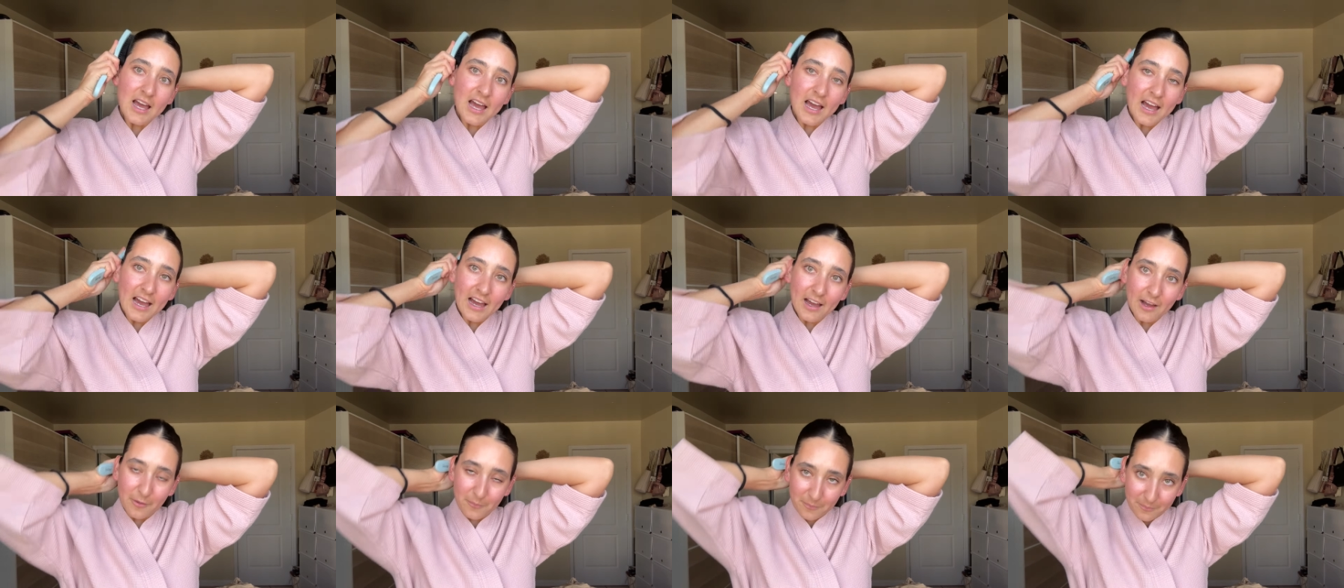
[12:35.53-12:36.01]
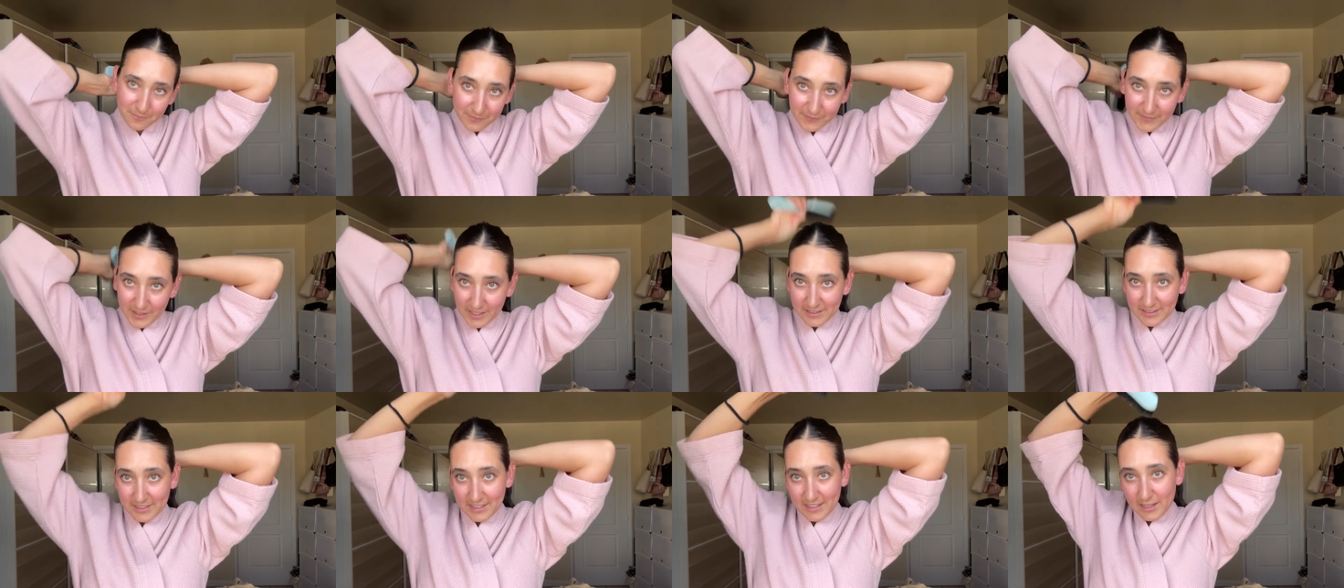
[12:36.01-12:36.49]
um,
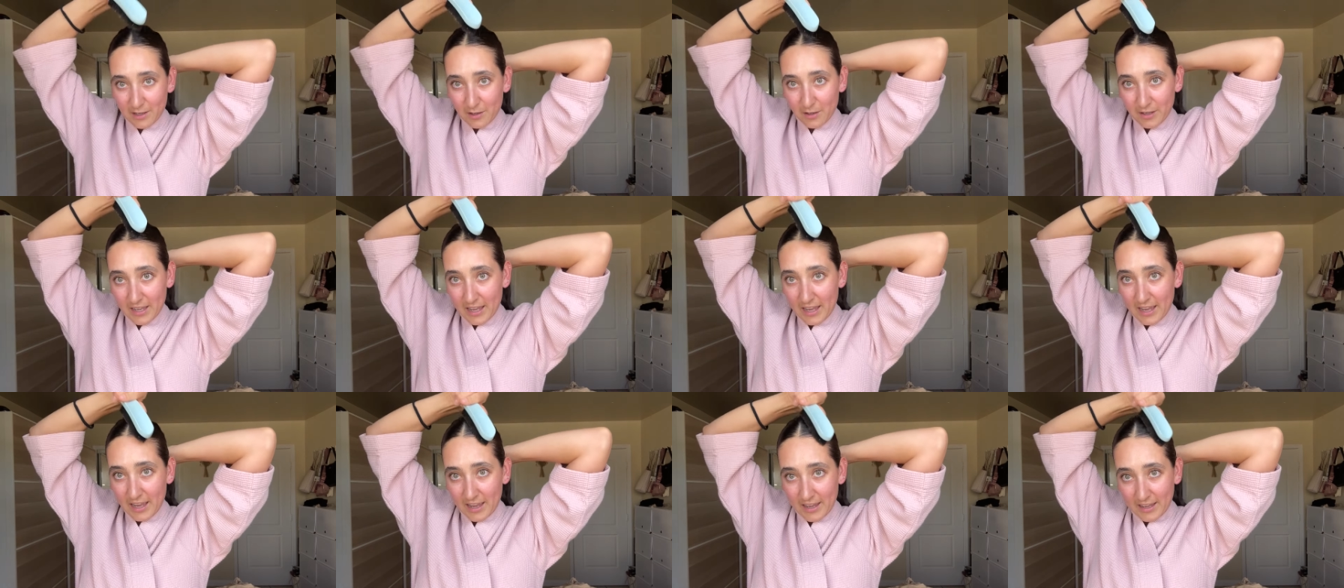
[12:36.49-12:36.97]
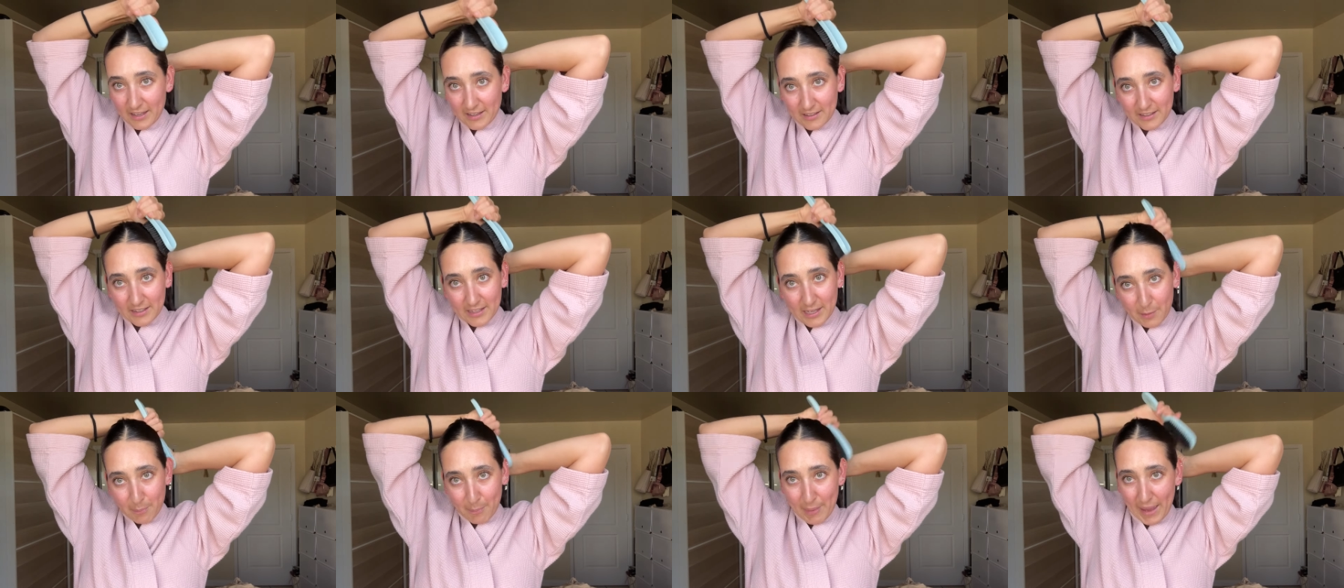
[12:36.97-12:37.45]
I think it, I,
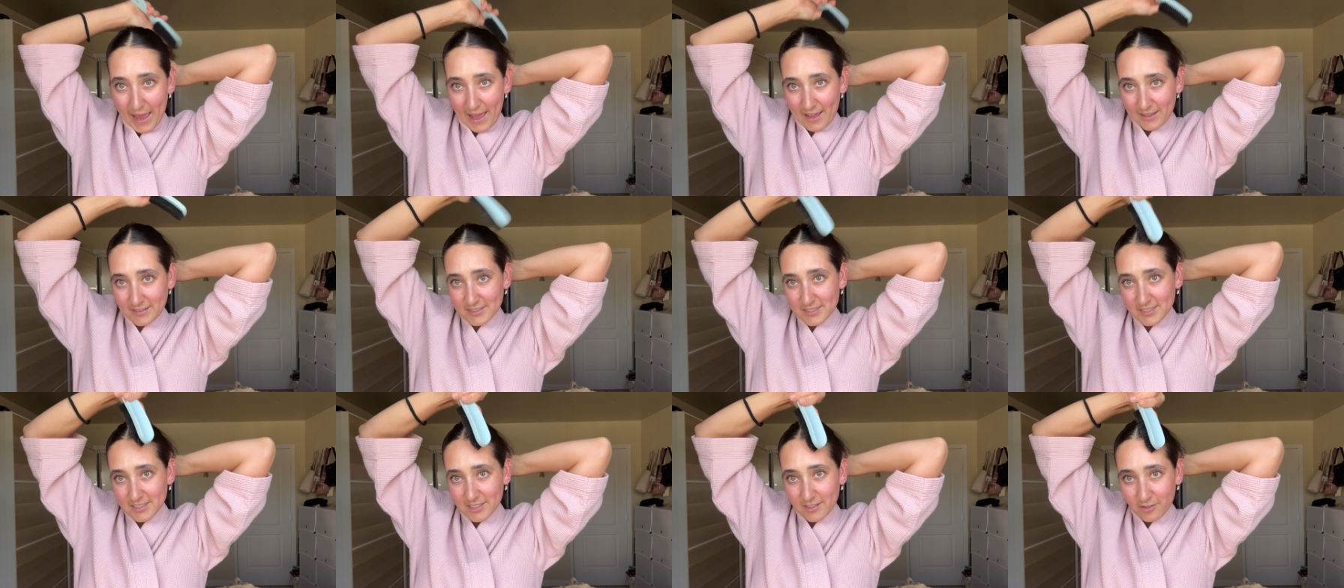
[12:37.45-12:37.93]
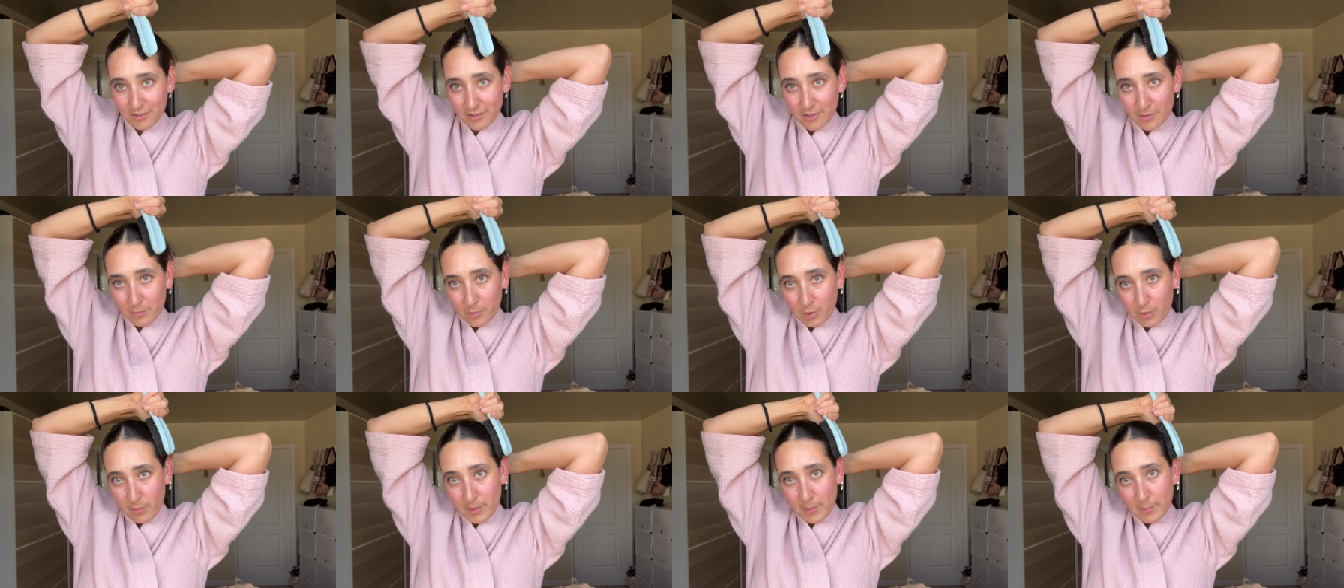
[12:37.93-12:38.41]
it passed, you know, the
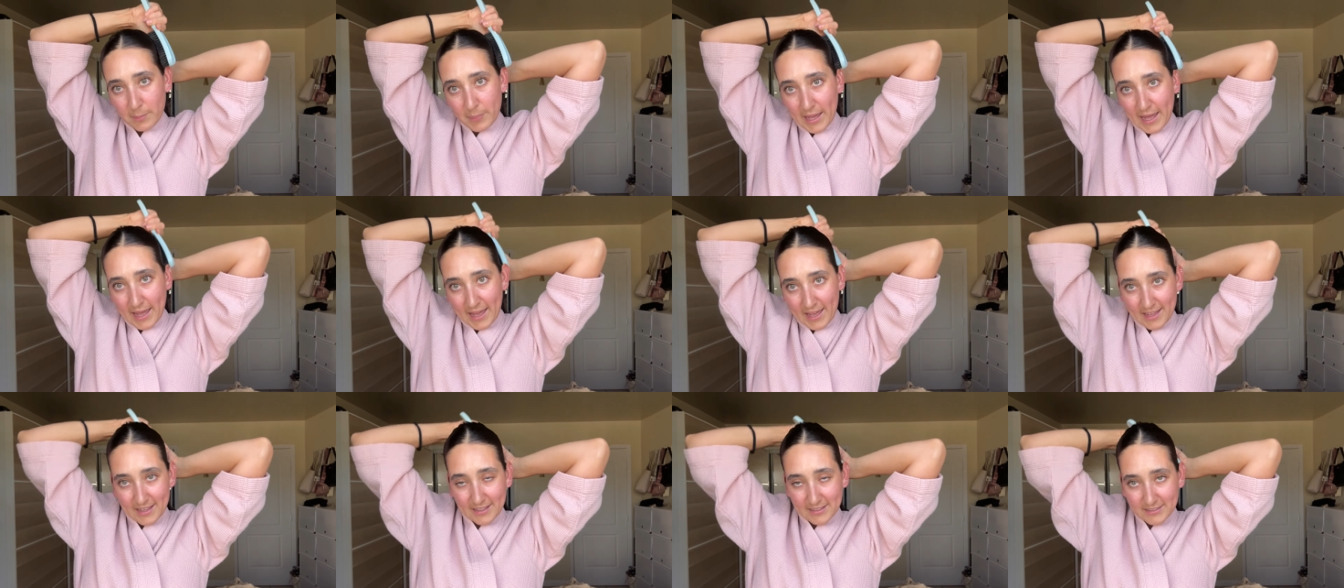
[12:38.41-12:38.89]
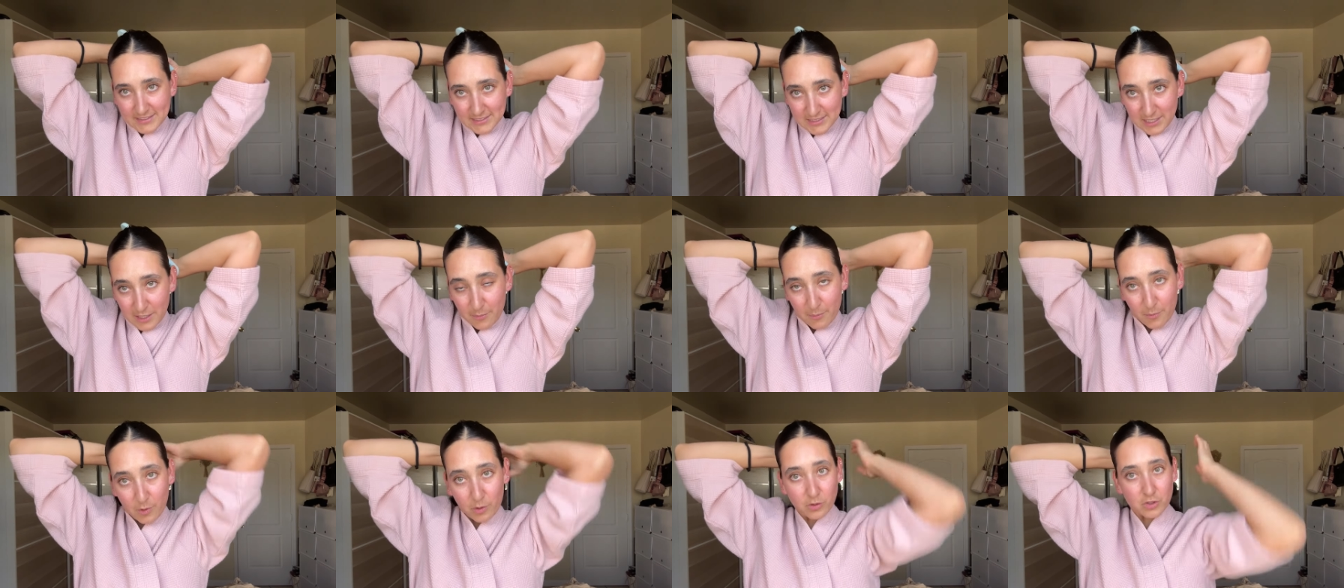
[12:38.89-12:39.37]
moment passed, the
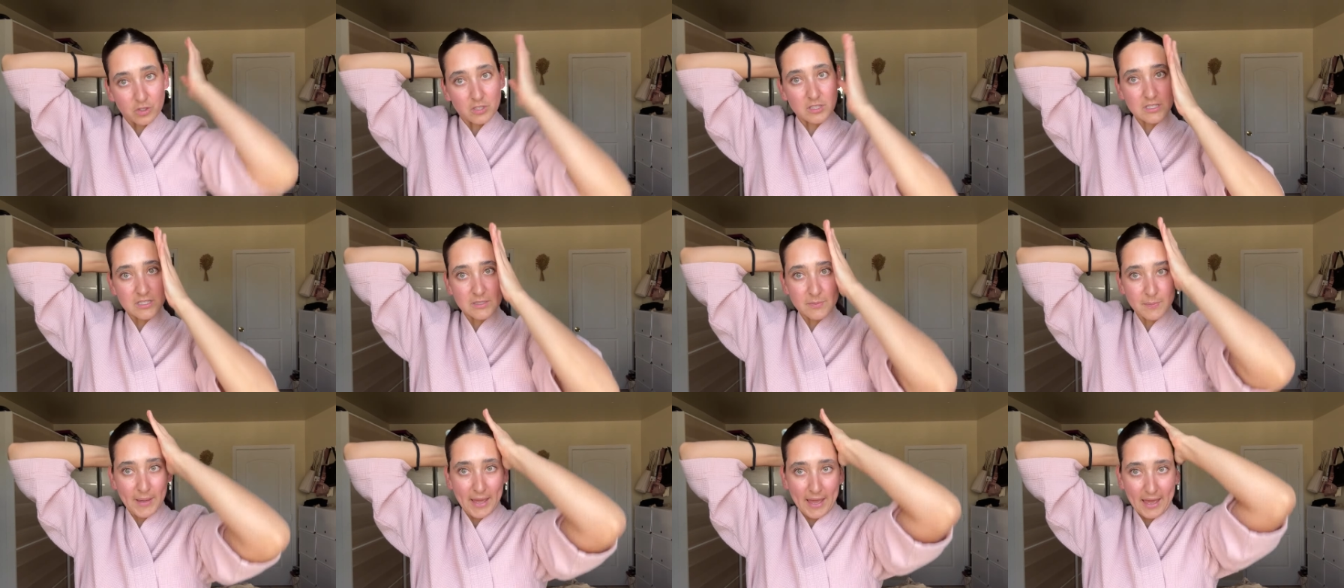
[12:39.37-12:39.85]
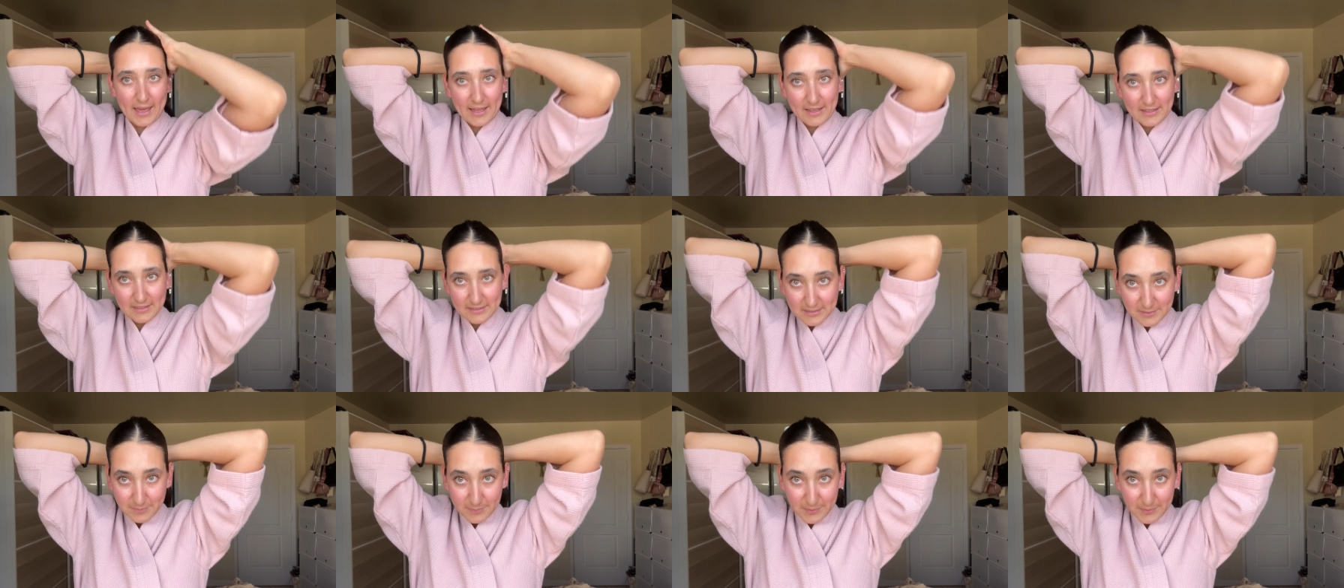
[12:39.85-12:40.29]
emotions passed,